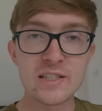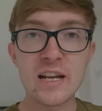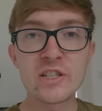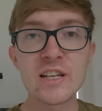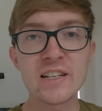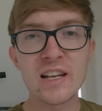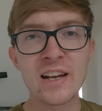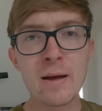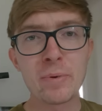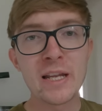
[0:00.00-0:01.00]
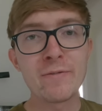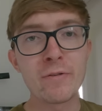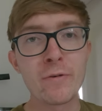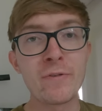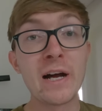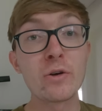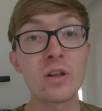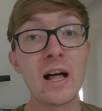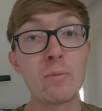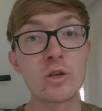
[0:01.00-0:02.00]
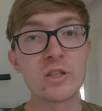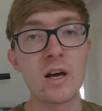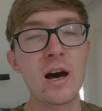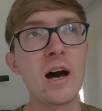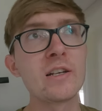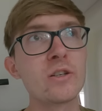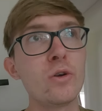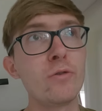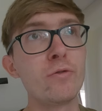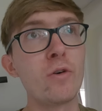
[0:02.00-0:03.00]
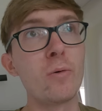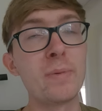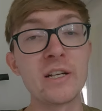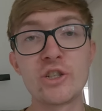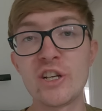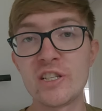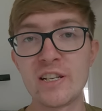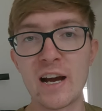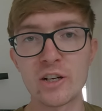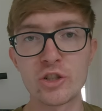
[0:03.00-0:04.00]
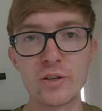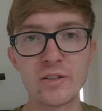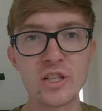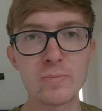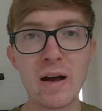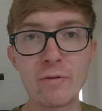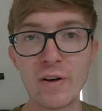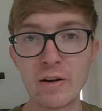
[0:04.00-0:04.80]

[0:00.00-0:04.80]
Stage six, and I believe that the final climb wasn't hard enough for big GC action, despite